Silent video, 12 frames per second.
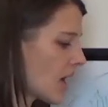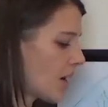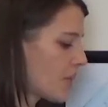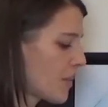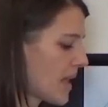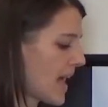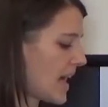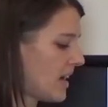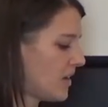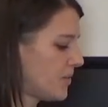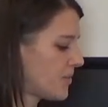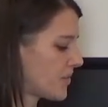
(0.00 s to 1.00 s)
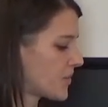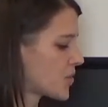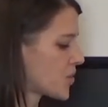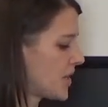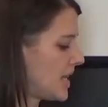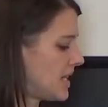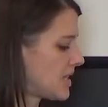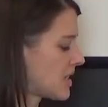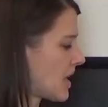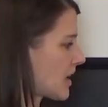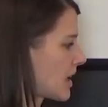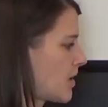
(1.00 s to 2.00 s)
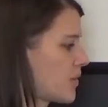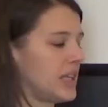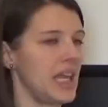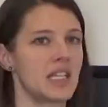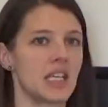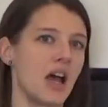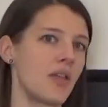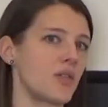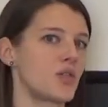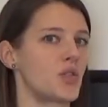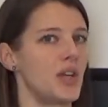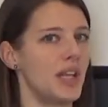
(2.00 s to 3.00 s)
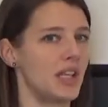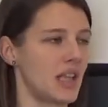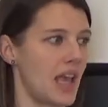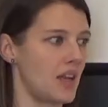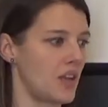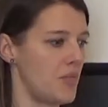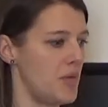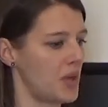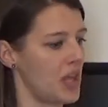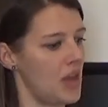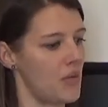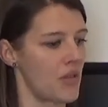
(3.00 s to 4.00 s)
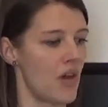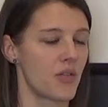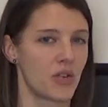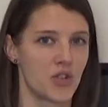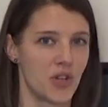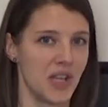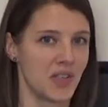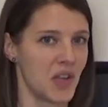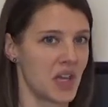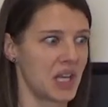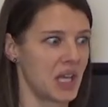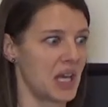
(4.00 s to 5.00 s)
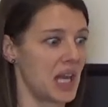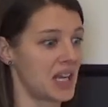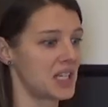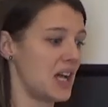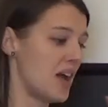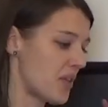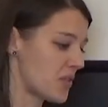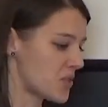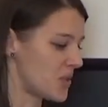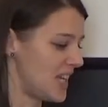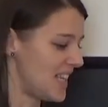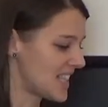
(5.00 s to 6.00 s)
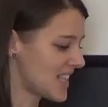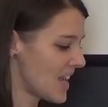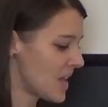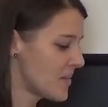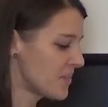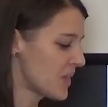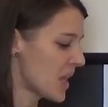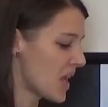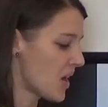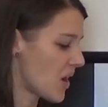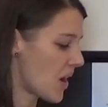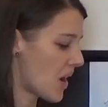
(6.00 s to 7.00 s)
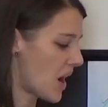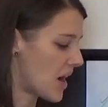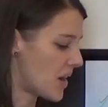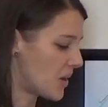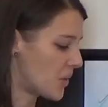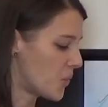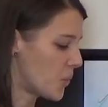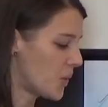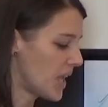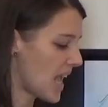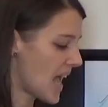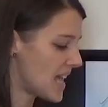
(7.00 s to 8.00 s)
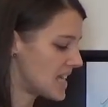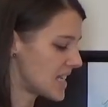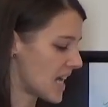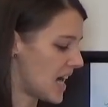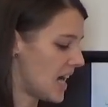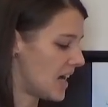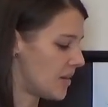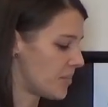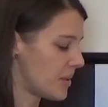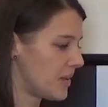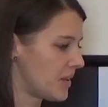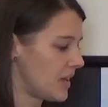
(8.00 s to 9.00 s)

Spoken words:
And when we have trees that can relate to other trees and communicate with other trees and can connect to other trees, we end up